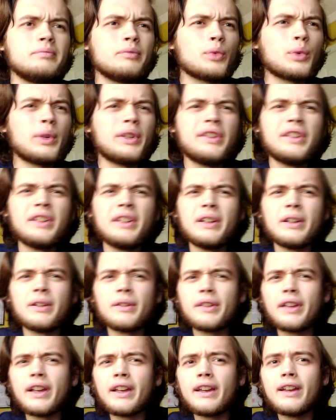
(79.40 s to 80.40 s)
recent
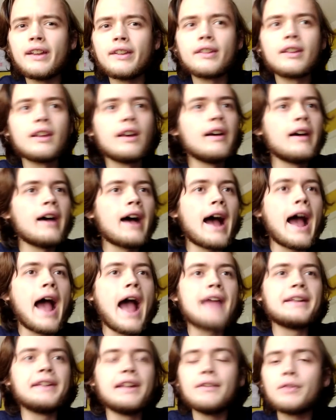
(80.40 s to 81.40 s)
years, I guess,
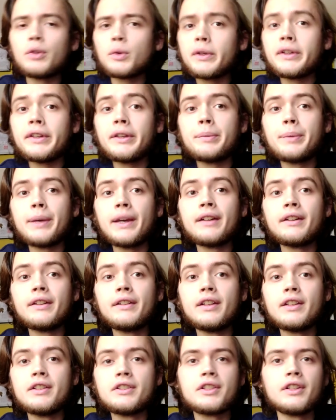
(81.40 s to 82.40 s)
I never really paid
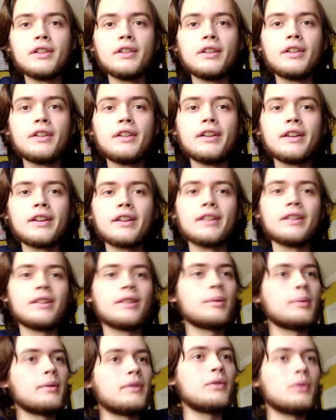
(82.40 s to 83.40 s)
attention to
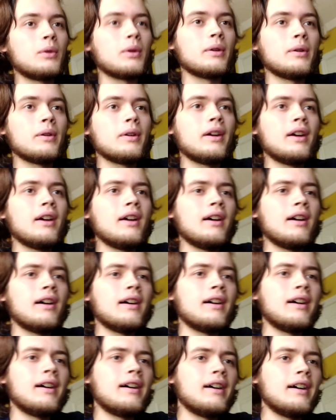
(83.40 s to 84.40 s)
tickets before
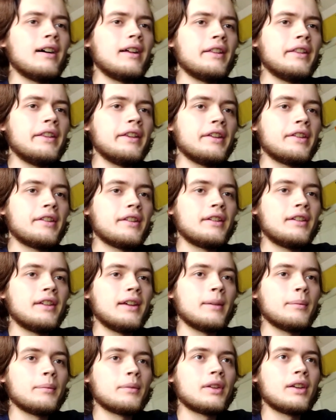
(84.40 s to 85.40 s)
this
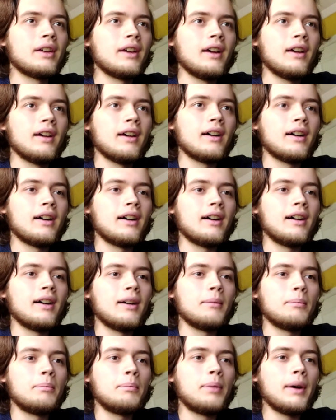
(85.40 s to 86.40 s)
attempt.
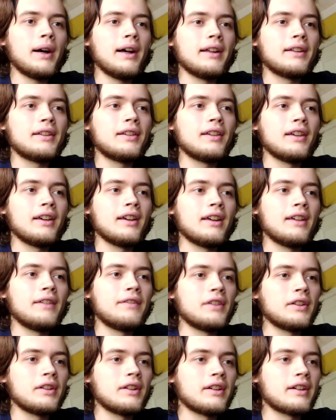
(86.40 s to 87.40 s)
But
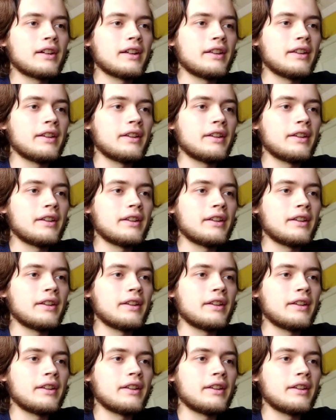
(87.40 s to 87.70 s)
if you look at